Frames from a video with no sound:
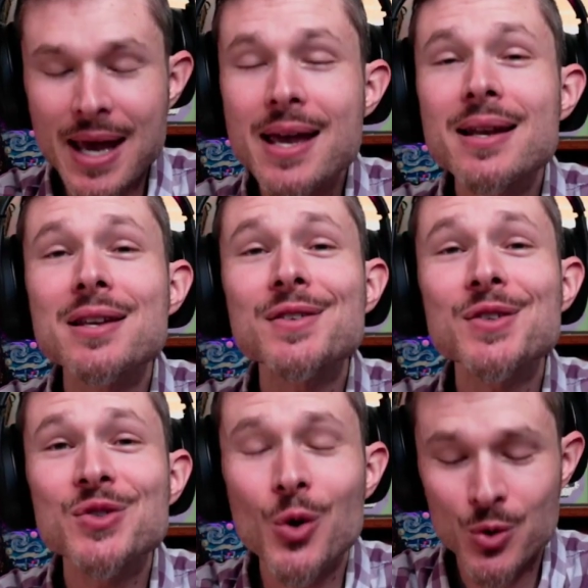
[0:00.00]
any
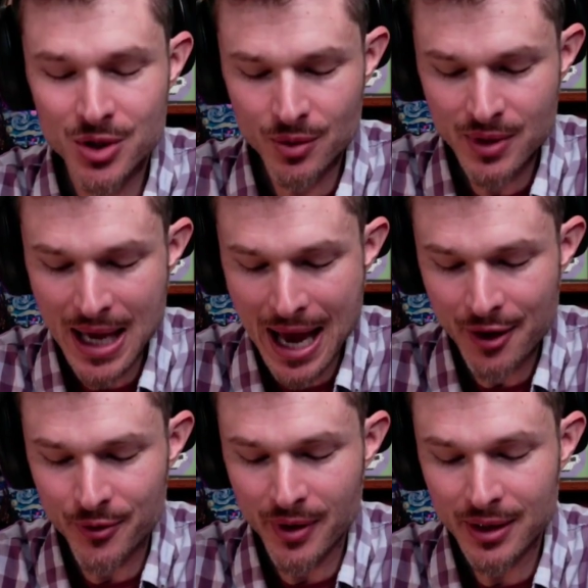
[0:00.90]
social gathering